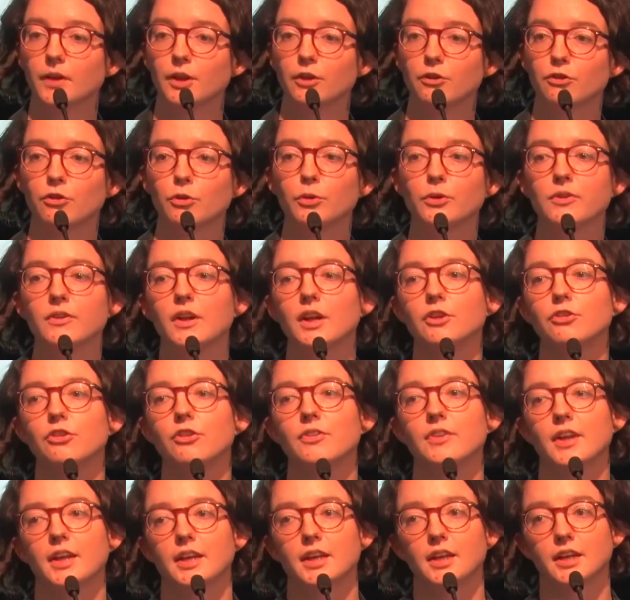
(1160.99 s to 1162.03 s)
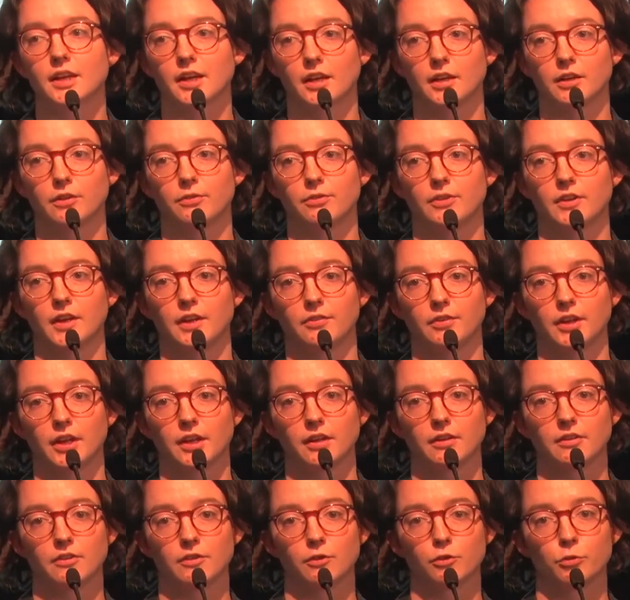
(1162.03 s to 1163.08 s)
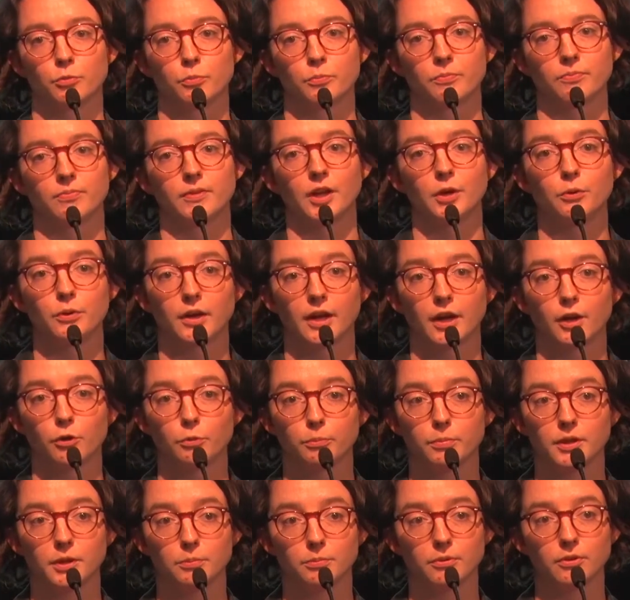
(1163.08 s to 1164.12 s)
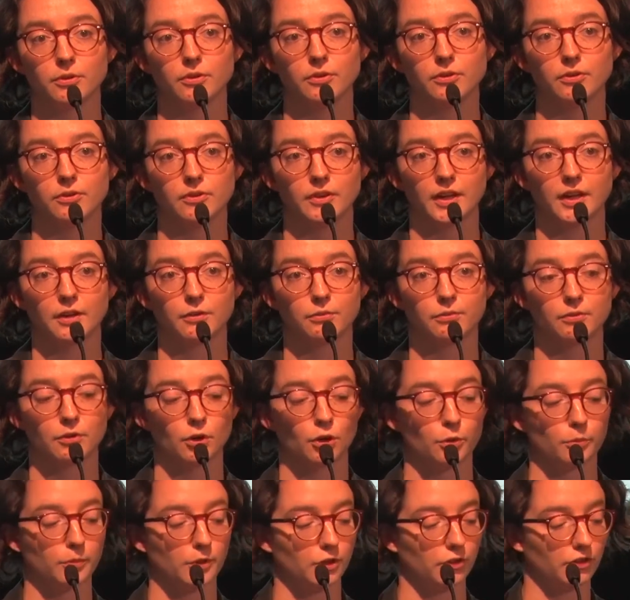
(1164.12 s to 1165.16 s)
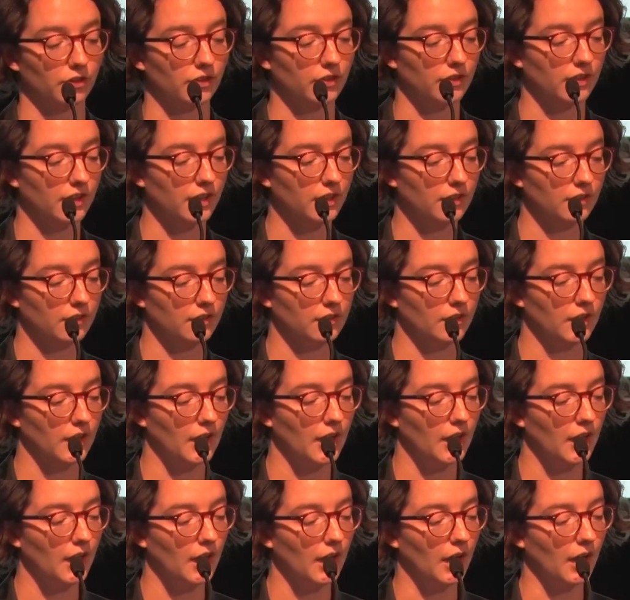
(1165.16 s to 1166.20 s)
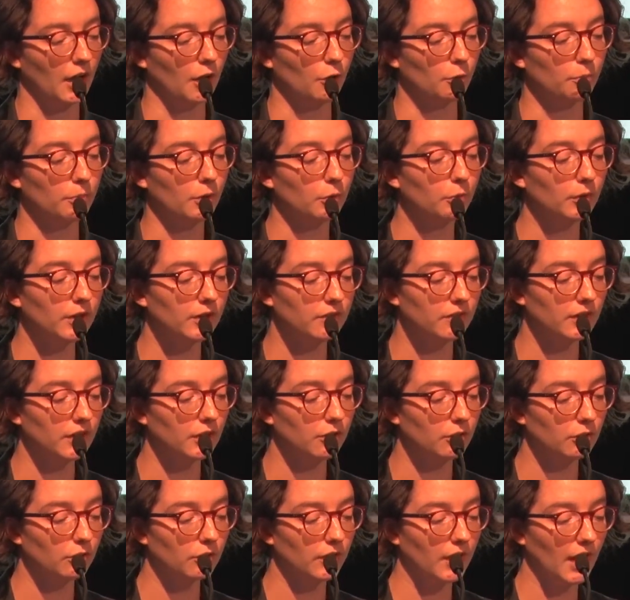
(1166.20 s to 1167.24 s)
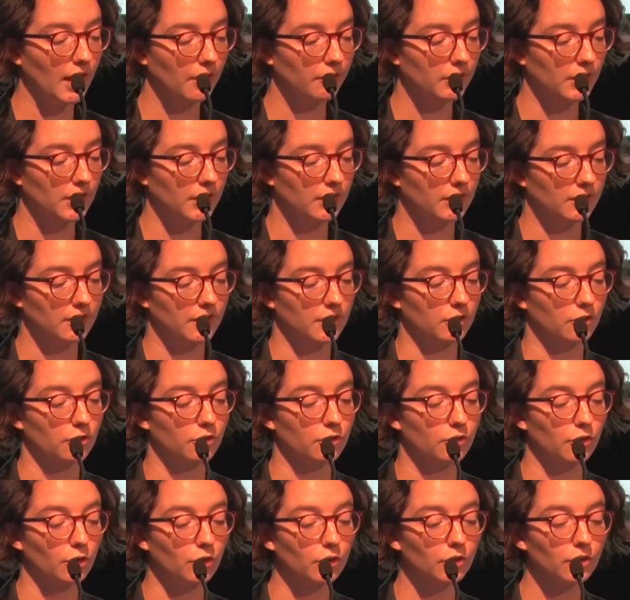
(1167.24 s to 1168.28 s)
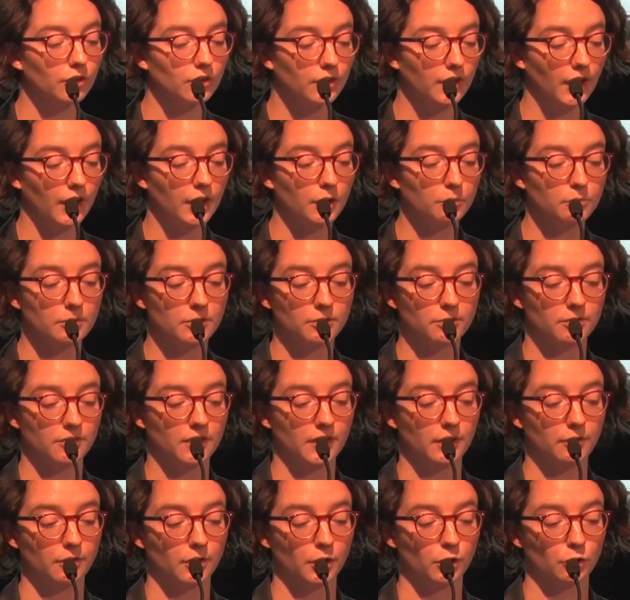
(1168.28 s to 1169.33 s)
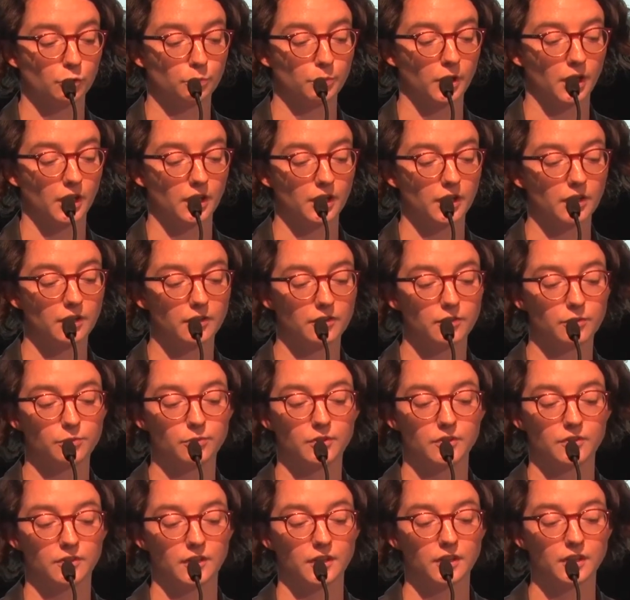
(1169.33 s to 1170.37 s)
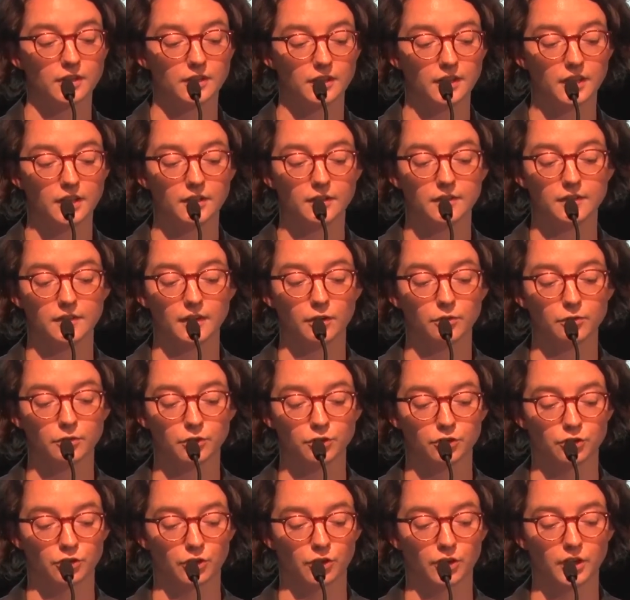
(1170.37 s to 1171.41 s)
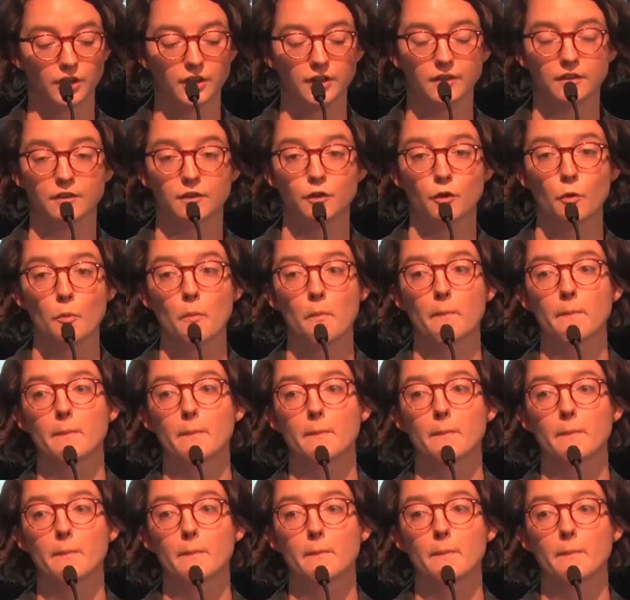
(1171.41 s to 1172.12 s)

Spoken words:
So it's not just any kind of savings that would help people save for emergencies, but we see through the evidence that certain types of savings products facilitate self-insurance